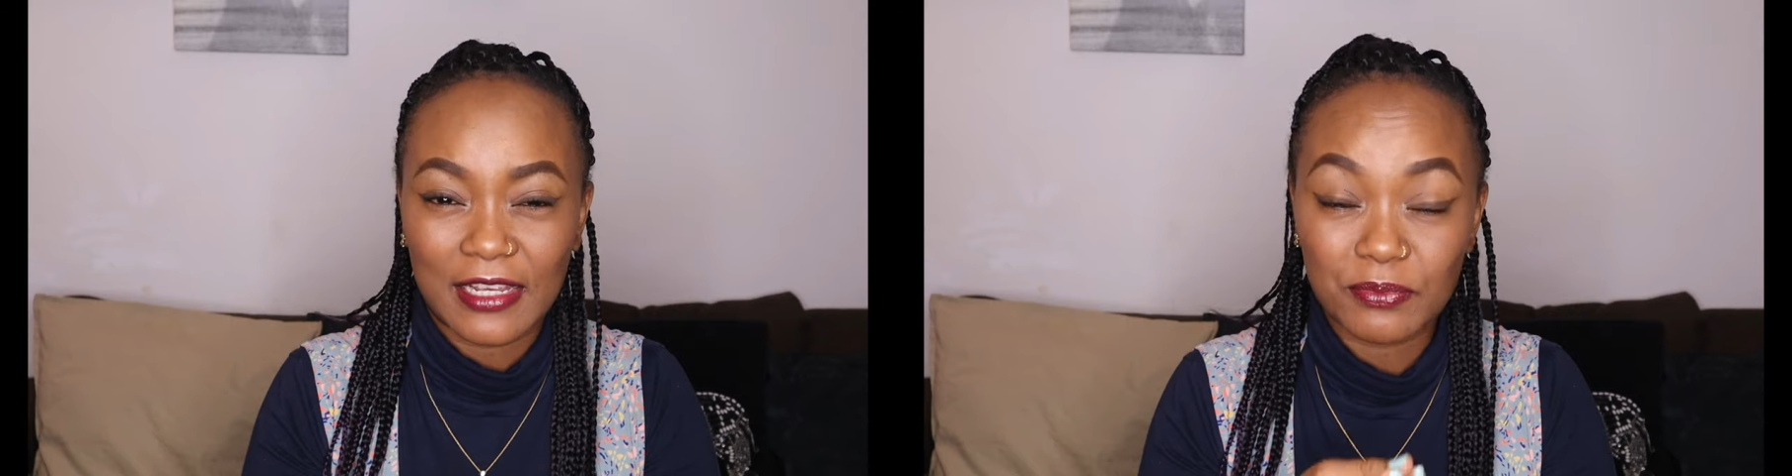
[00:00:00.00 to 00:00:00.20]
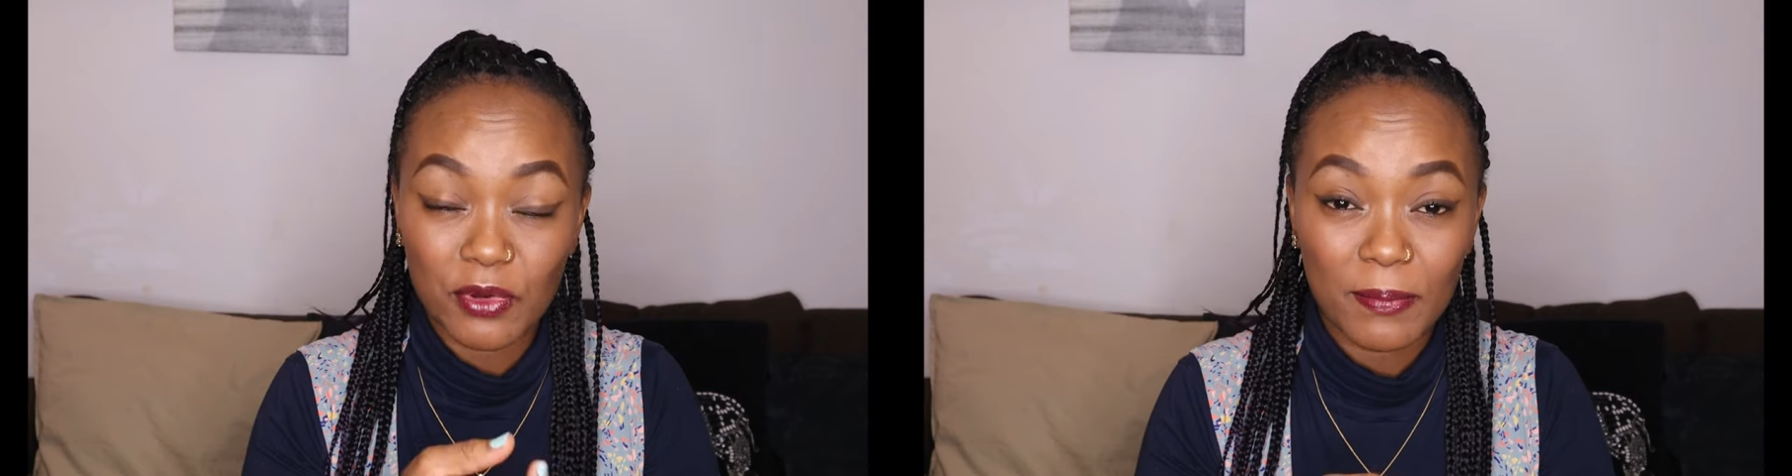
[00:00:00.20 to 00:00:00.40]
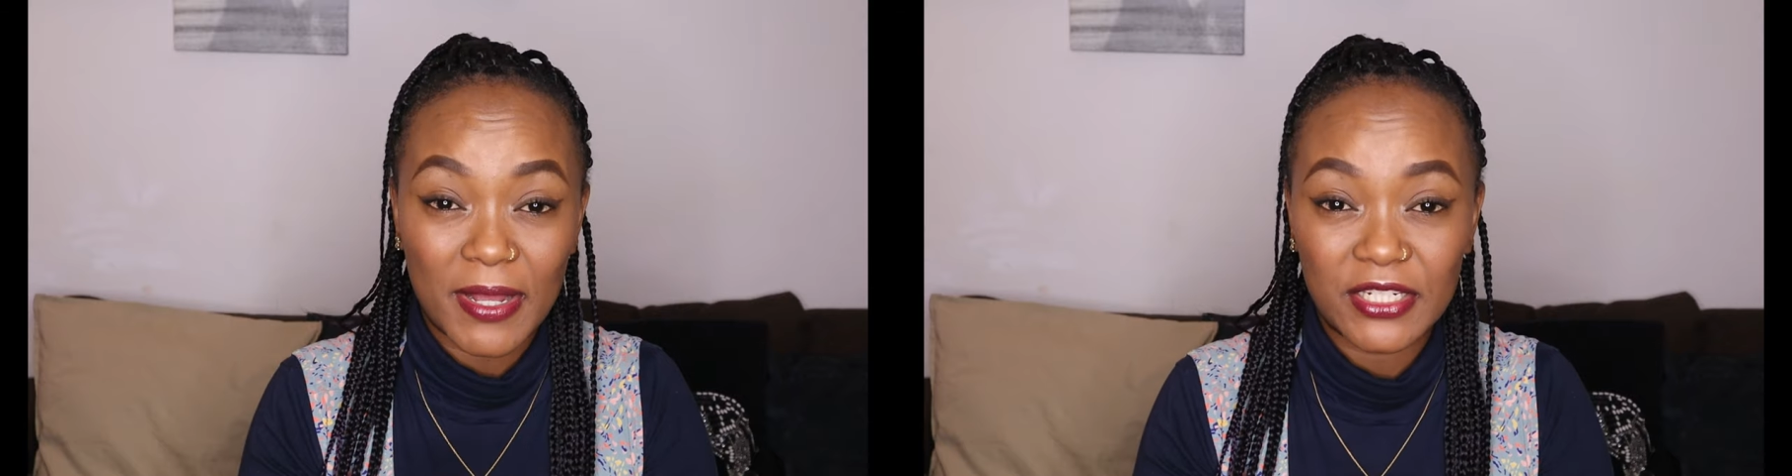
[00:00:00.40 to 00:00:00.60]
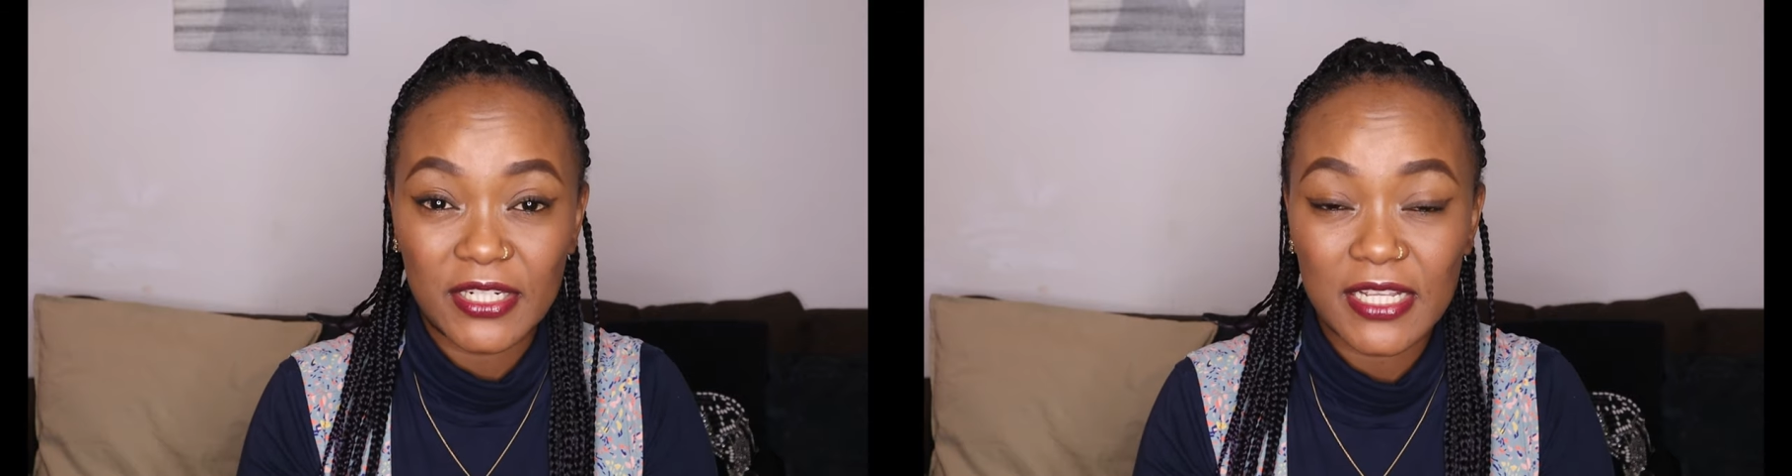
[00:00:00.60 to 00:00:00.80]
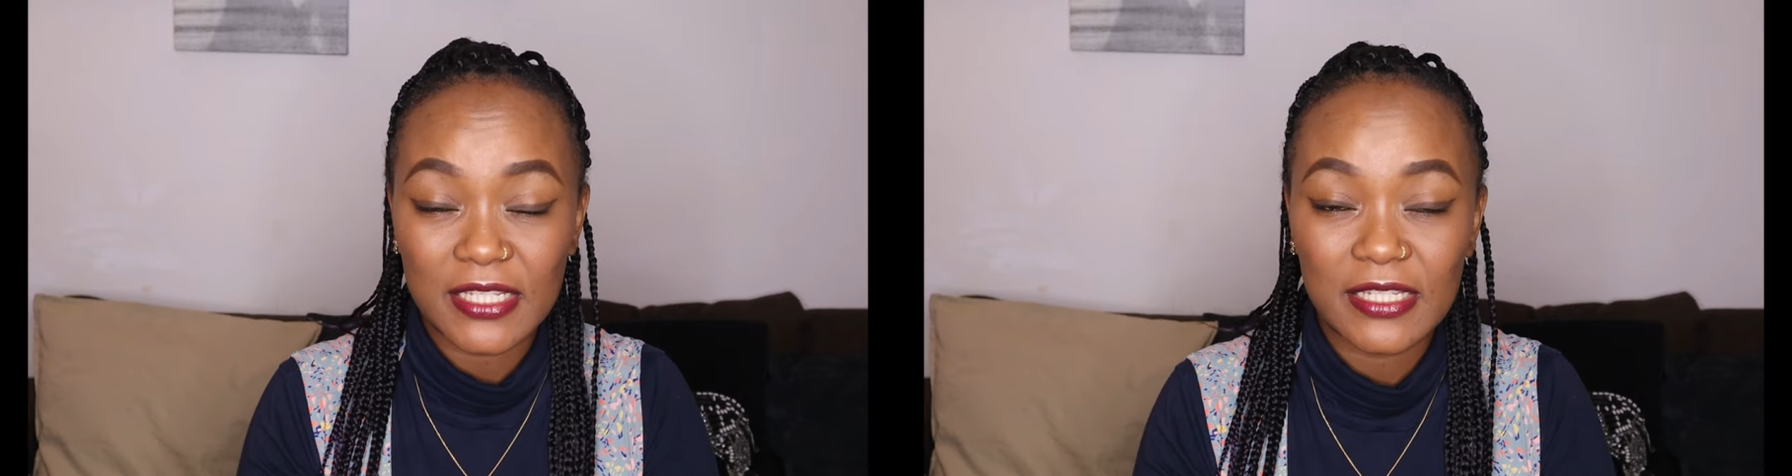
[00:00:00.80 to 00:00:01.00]
like a small
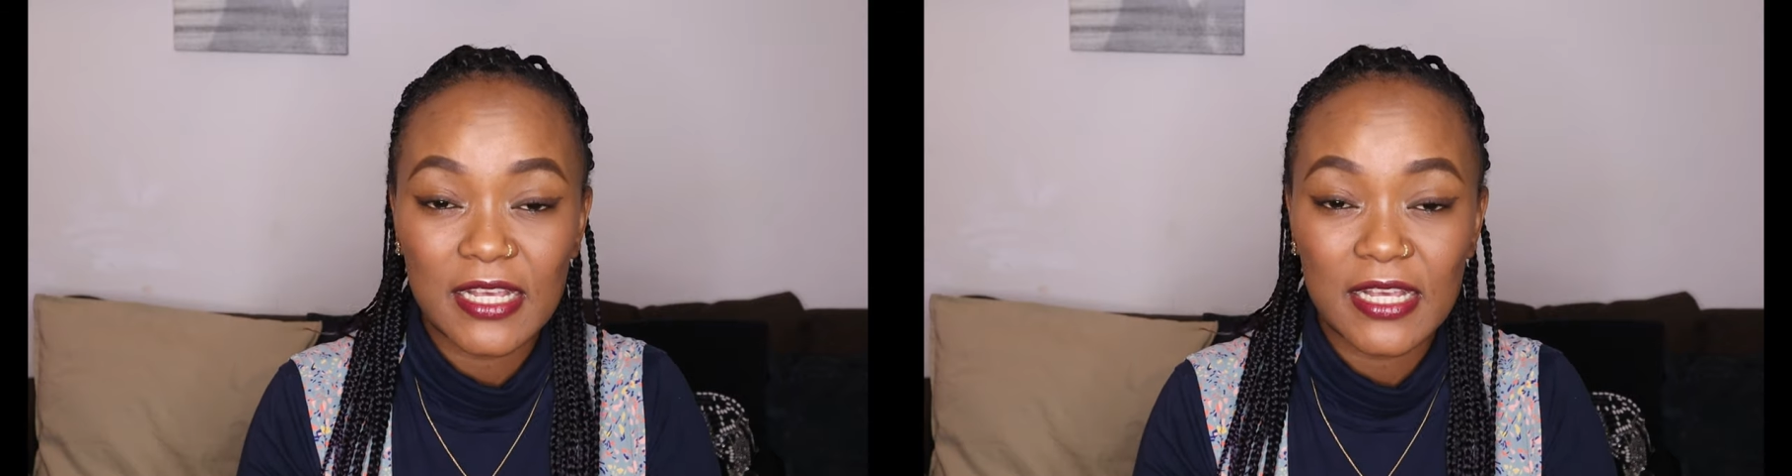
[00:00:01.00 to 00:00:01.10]
mattress